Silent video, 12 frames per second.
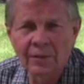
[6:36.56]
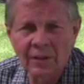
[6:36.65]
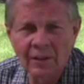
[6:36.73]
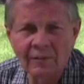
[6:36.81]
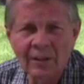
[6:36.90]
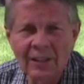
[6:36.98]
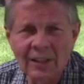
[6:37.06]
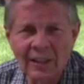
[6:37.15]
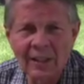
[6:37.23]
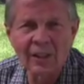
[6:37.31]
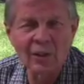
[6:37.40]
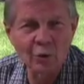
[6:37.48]

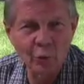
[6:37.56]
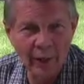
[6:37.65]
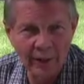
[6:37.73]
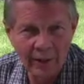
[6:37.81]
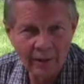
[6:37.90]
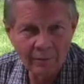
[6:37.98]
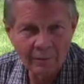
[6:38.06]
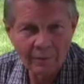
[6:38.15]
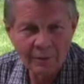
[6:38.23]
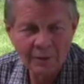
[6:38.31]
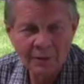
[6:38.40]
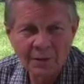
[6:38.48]
DVD is ready.
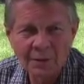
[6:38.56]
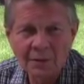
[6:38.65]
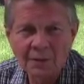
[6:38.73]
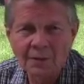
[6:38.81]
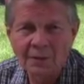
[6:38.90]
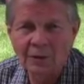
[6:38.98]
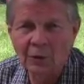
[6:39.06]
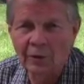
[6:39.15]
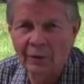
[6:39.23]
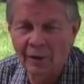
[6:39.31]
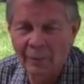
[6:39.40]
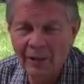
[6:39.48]
You
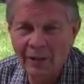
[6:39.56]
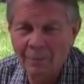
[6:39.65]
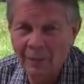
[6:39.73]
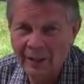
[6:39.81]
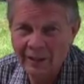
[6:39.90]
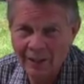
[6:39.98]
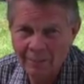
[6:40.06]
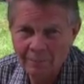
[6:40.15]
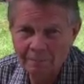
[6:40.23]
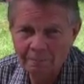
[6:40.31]
can come in and pick it up.